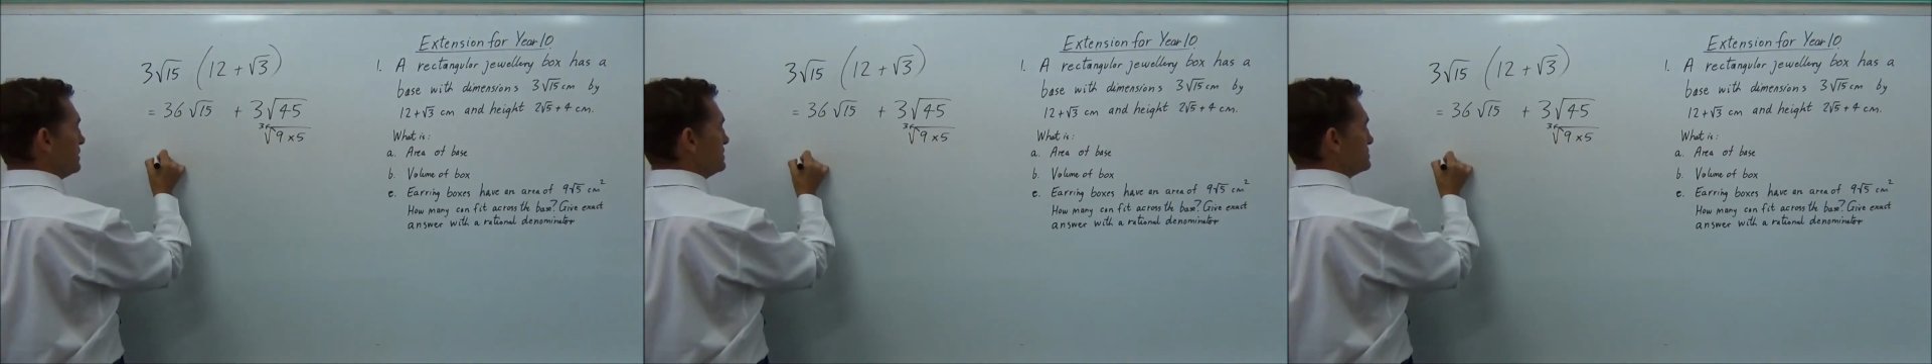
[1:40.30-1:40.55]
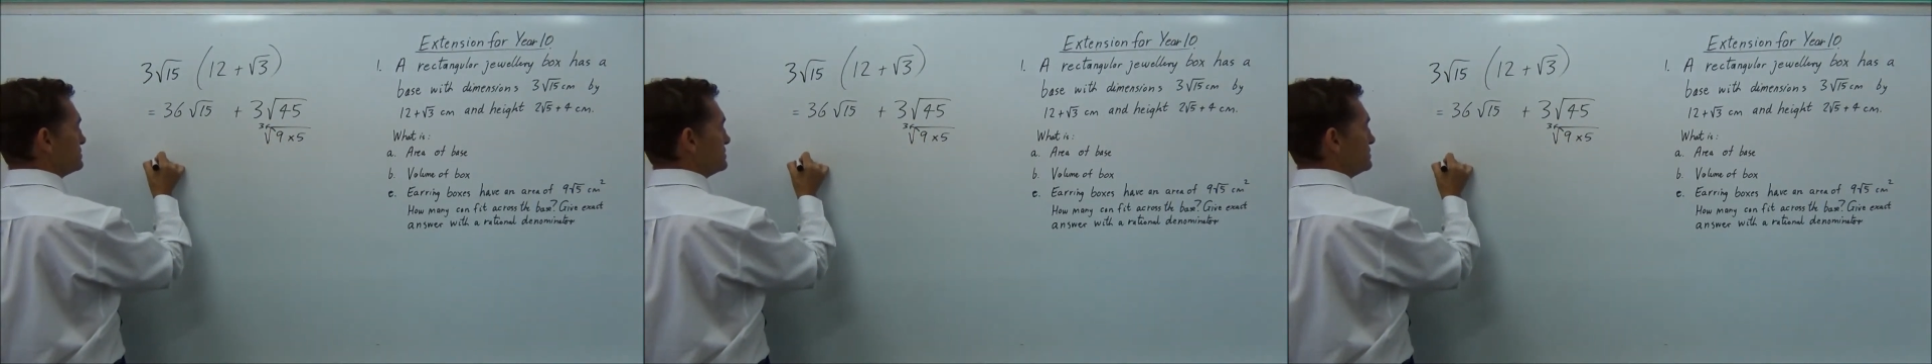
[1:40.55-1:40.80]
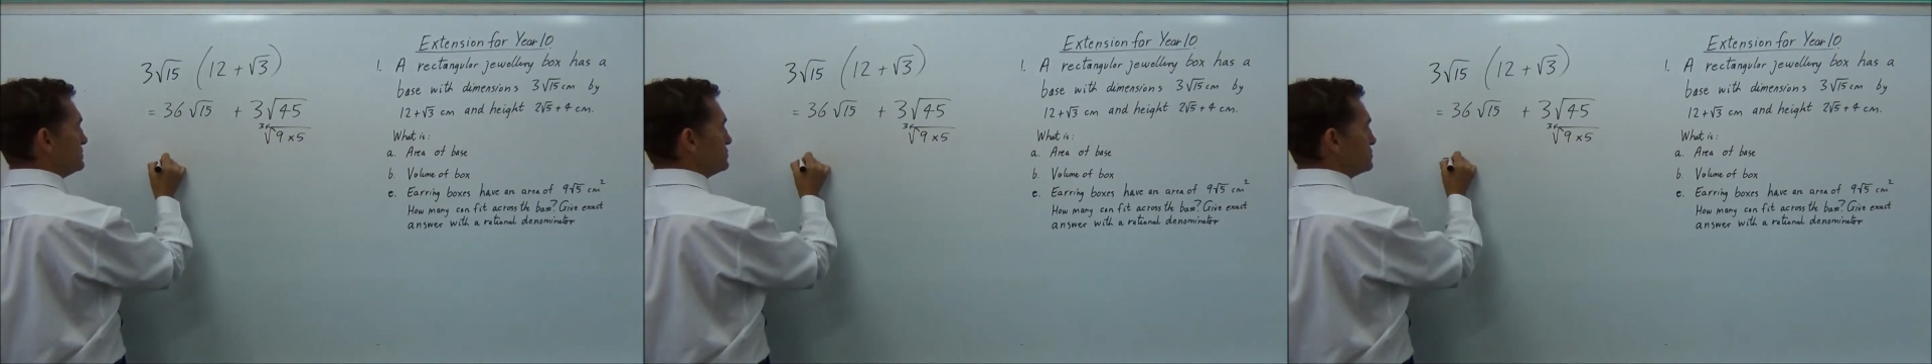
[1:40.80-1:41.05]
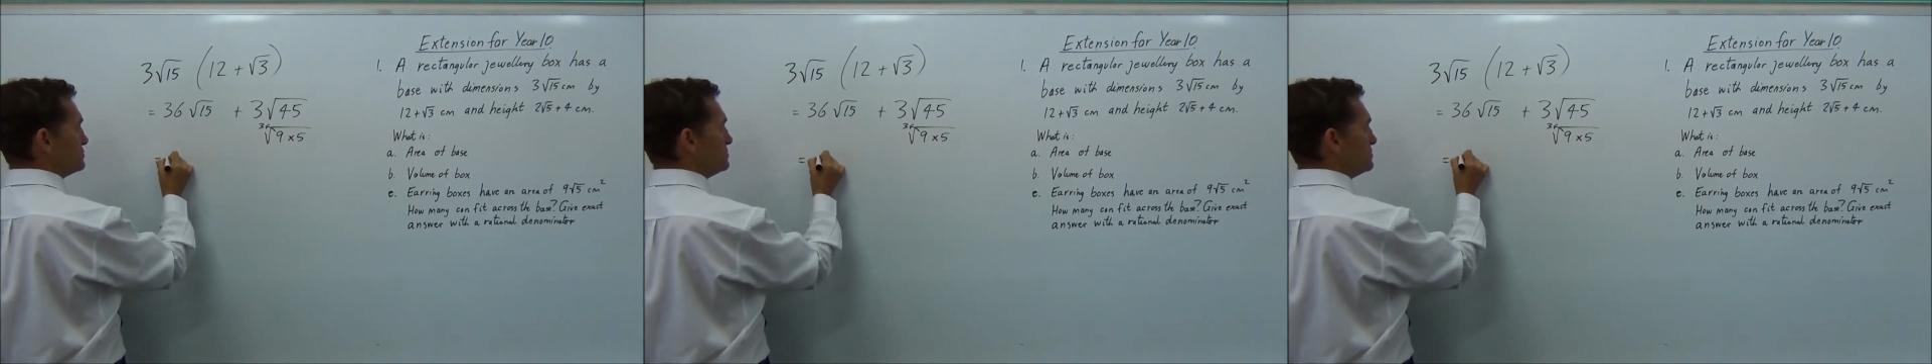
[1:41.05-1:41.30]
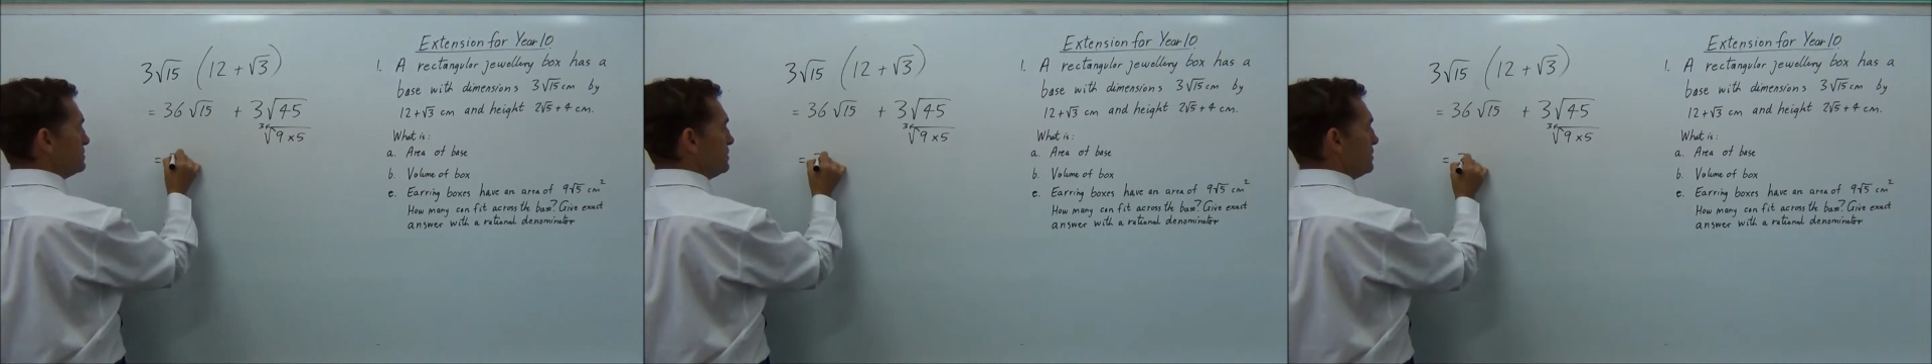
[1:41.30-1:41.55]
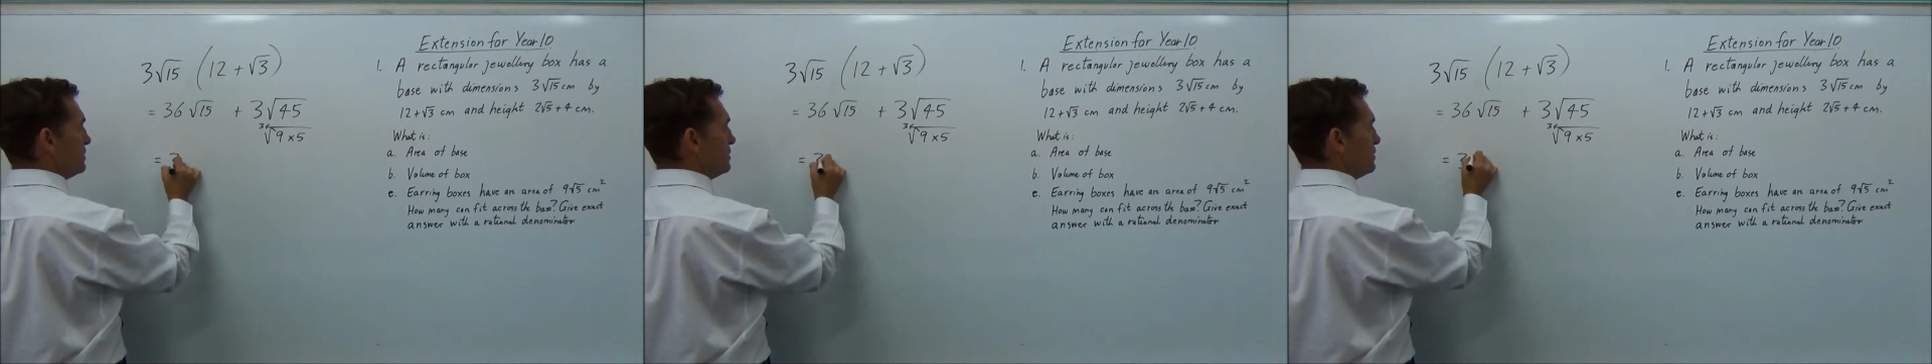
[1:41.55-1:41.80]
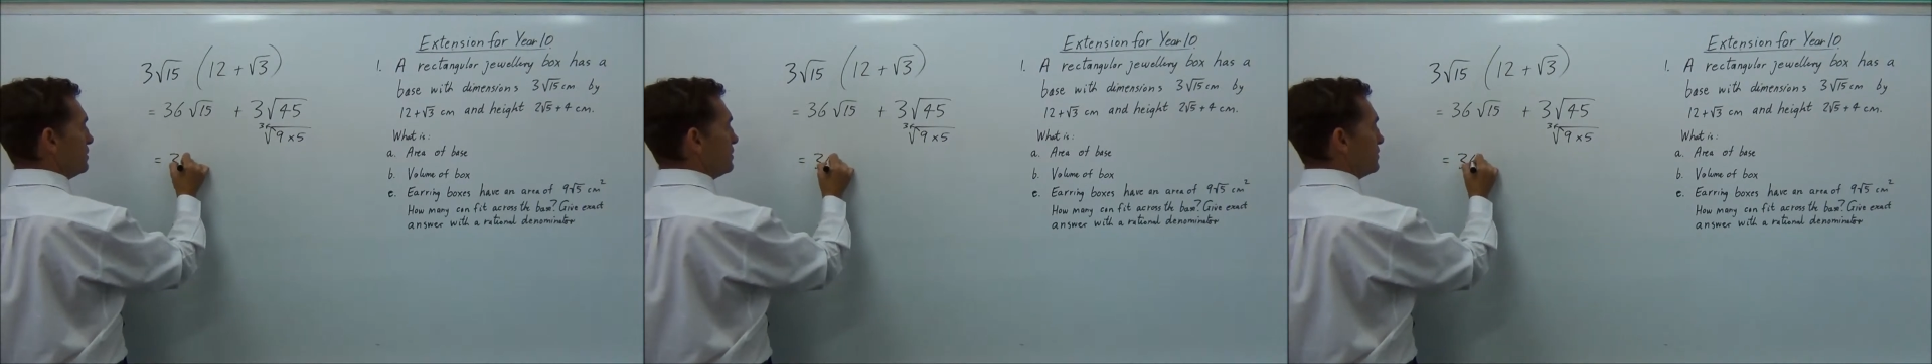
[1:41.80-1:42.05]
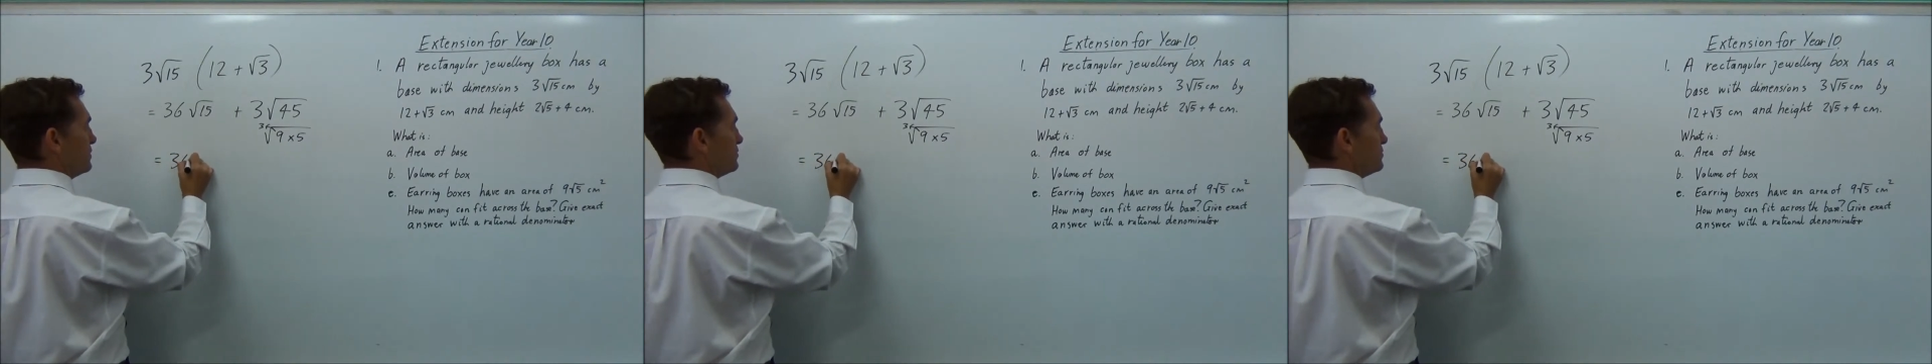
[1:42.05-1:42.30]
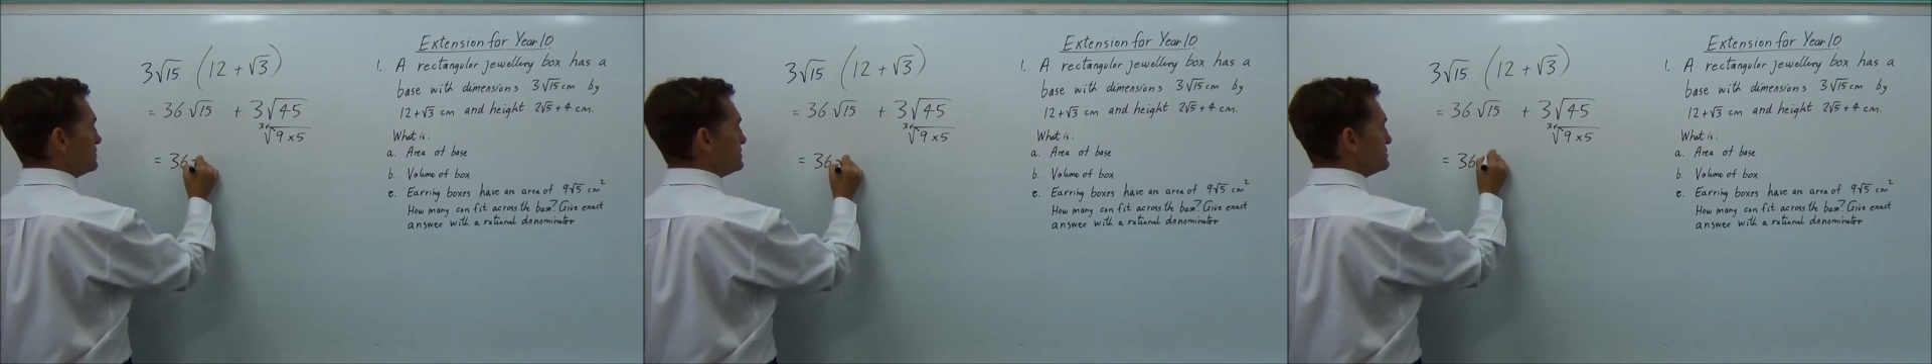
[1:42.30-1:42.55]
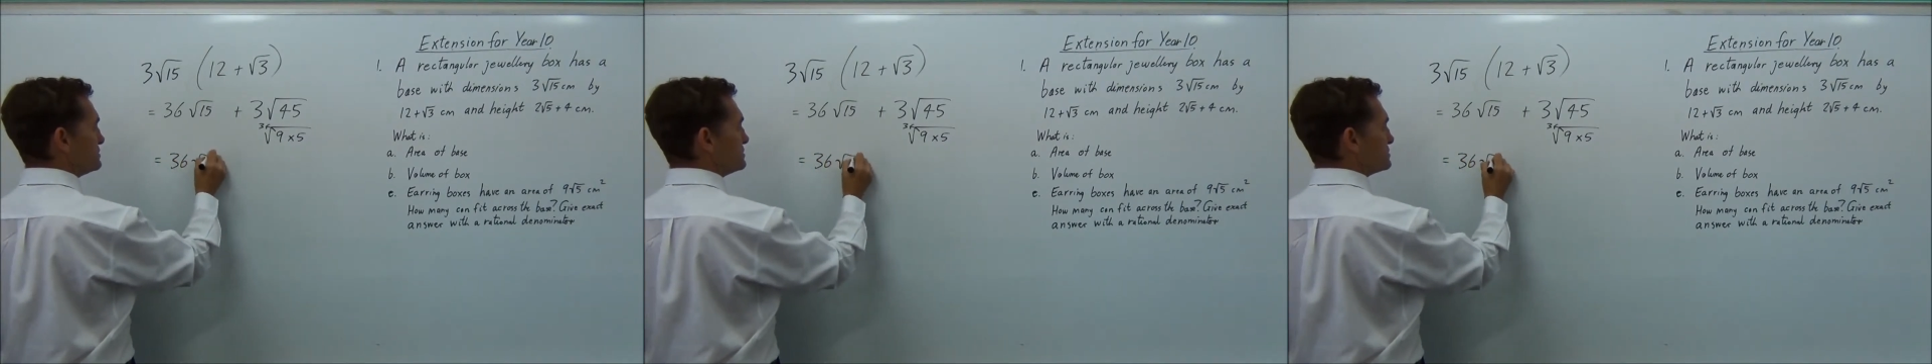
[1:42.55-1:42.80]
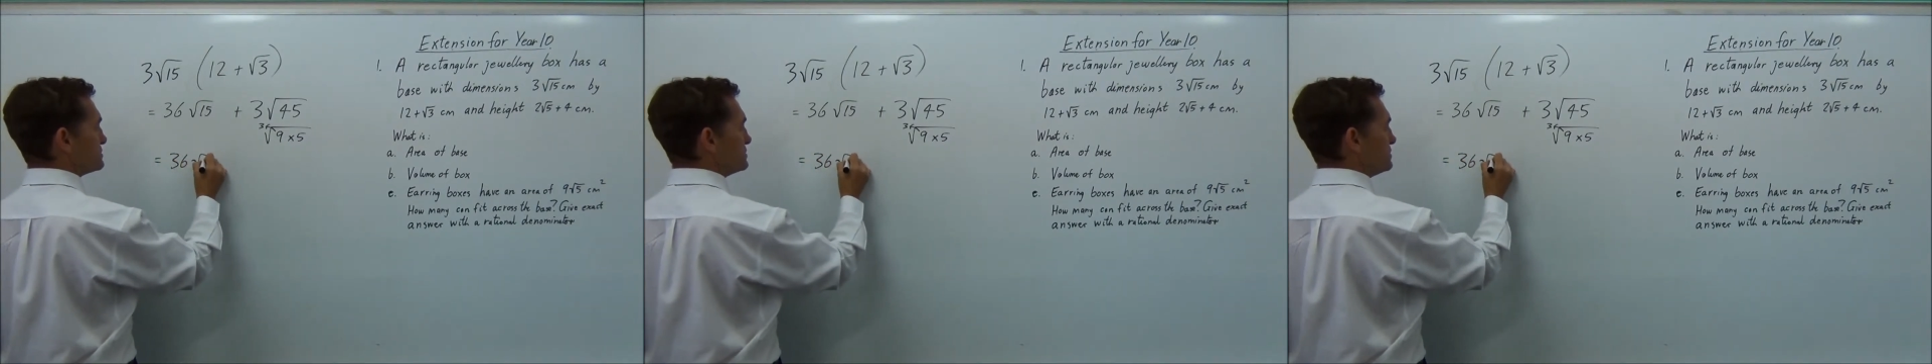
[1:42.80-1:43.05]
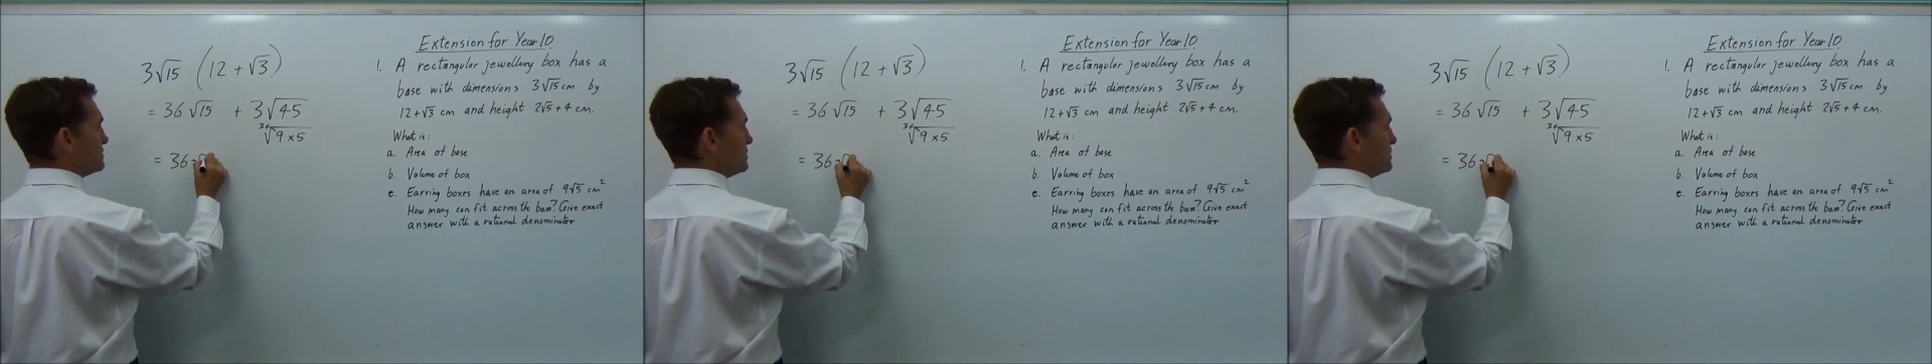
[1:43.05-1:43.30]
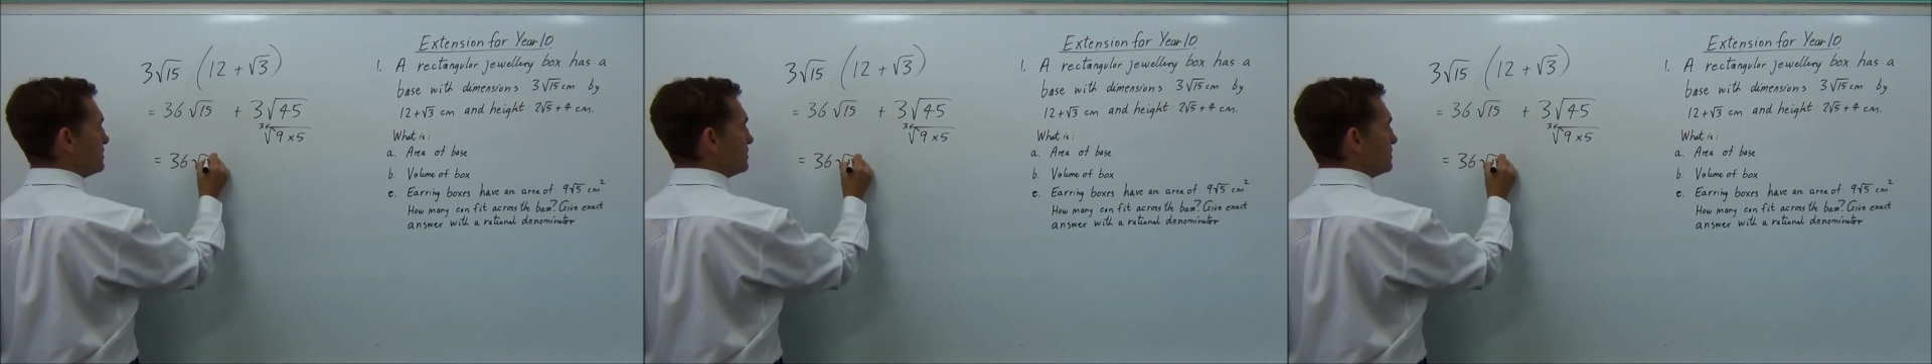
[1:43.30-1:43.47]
answer should be 36